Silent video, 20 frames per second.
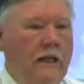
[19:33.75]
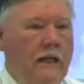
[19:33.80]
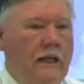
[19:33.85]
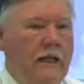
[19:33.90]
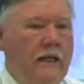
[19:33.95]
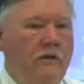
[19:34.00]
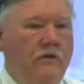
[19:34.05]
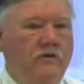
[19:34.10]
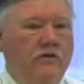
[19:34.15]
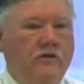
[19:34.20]

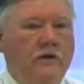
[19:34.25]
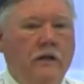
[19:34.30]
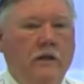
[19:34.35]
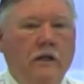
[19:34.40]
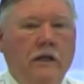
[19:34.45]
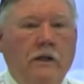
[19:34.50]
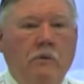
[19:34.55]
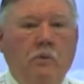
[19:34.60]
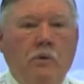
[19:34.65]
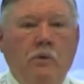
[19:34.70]

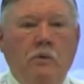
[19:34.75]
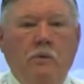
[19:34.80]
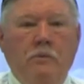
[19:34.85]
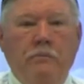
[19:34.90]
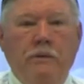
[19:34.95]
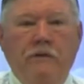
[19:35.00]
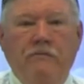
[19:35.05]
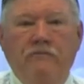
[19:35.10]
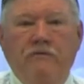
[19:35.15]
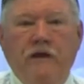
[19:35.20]
instantly we will
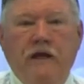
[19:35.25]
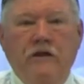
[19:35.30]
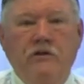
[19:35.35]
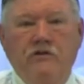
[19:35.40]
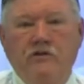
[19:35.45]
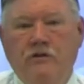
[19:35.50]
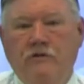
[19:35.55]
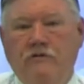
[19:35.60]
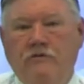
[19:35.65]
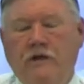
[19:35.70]
be
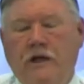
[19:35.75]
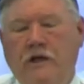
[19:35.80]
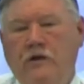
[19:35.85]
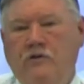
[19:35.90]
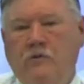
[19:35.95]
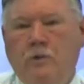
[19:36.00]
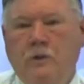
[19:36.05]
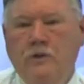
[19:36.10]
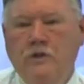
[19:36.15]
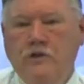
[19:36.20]
face to face
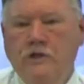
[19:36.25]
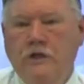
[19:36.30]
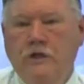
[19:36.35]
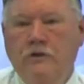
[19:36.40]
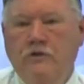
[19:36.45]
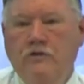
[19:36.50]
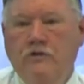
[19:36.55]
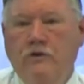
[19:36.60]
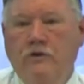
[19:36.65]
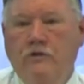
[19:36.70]
with
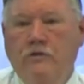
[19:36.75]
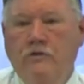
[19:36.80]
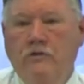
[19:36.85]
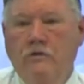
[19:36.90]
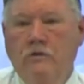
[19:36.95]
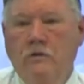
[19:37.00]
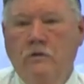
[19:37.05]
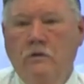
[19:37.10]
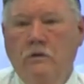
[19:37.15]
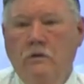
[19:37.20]
Jesus
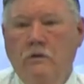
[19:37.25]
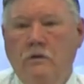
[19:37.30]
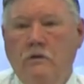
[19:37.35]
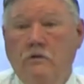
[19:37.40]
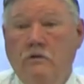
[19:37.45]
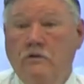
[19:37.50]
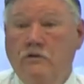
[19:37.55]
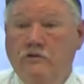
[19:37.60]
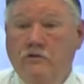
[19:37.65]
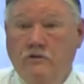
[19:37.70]

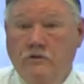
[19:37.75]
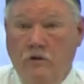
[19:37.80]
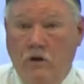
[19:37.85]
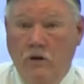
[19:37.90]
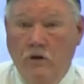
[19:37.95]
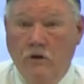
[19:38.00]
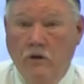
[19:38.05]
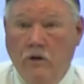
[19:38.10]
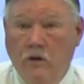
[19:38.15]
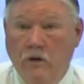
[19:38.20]
to
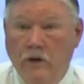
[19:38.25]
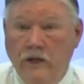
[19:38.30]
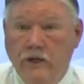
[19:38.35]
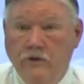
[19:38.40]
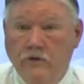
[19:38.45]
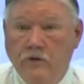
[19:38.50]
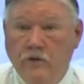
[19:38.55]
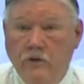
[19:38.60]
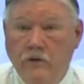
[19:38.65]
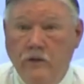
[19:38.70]
start our
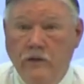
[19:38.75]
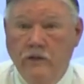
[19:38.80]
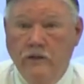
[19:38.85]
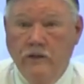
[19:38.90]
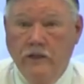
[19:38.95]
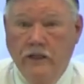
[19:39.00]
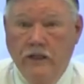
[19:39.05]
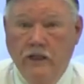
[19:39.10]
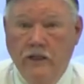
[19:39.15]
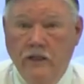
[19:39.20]

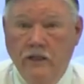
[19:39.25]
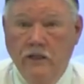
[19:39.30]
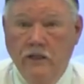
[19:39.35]
eternity.